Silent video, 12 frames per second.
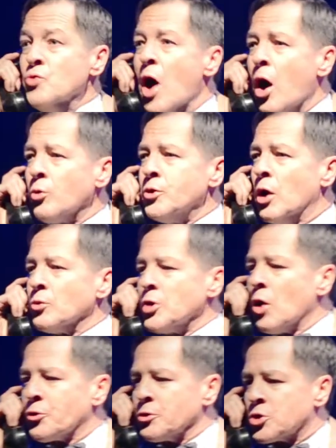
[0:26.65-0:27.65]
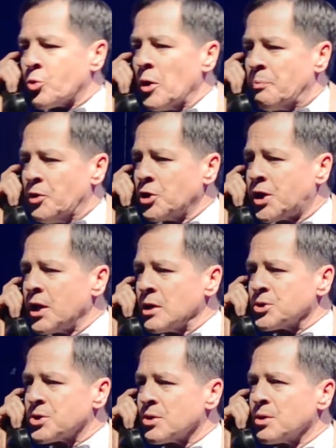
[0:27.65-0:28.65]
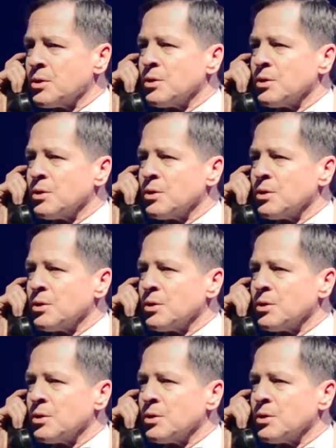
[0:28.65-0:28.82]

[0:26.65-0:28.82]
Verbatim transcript: uh, firsthand director, Michael